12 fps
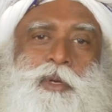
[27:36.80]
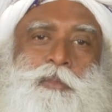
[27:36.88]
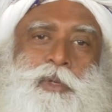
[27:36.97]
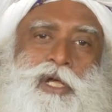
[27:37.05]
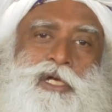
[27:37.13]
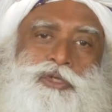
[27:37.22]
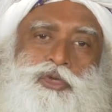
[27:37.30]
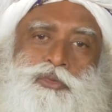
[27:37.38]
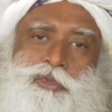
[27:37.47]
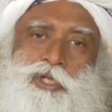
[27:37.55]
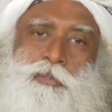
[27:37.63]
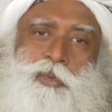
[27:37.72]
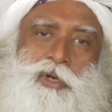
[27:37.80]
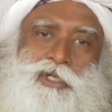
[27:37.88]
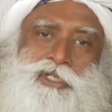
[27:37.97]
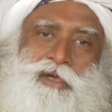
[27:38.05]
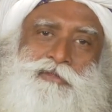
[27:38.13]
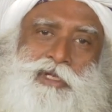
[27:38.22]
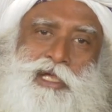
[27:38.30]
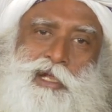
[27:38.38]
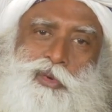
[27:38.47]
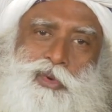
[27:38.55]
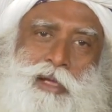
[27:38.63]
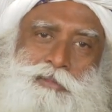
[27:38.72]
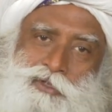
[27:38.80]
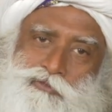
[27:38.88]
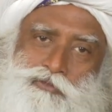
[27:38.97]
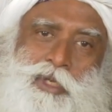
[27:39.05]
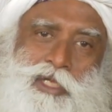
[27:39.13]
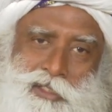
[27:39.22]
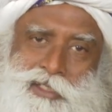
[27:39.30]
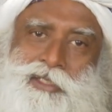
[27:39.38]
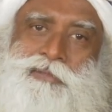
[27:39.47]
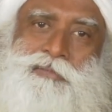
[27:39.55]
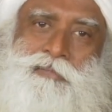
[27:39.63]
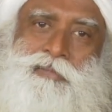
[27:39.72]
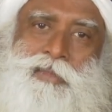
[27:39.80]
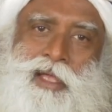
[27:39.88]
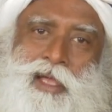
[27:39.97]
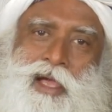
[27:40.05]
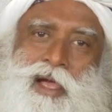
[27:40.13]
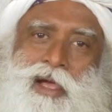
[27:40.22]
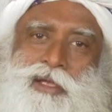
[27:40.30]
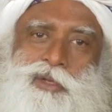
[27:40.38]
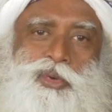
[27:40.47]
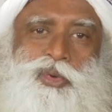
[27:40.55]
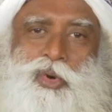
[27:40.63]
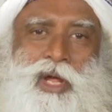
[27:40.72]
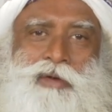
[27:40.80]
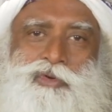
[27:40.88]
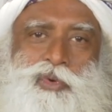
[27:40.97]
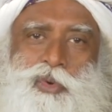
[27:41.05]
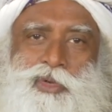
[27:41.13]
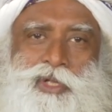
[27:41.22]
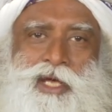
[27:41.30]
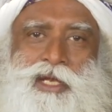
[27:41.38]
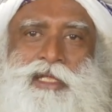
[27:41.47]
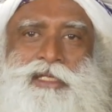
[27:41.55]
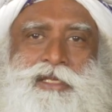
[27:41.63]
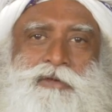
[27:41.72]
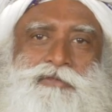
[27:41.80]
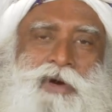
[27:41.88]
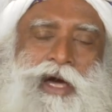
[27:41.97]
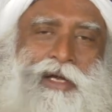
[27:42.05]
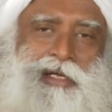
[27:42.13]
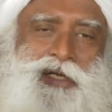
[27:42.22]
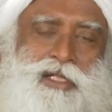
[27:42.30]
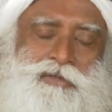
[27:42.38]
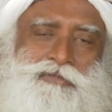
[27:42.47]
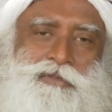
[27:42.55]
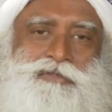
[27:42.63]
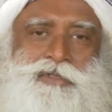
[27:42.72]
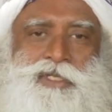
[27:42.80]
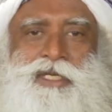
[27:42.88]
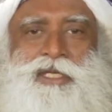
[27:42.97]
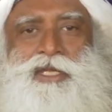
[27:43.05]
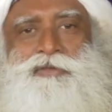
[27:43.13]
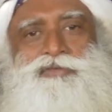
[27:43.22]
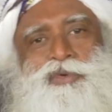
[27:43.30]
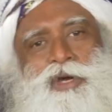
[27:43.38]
people consume 3.7 kilograms of meat. You don't have to go there, instead of 115, if you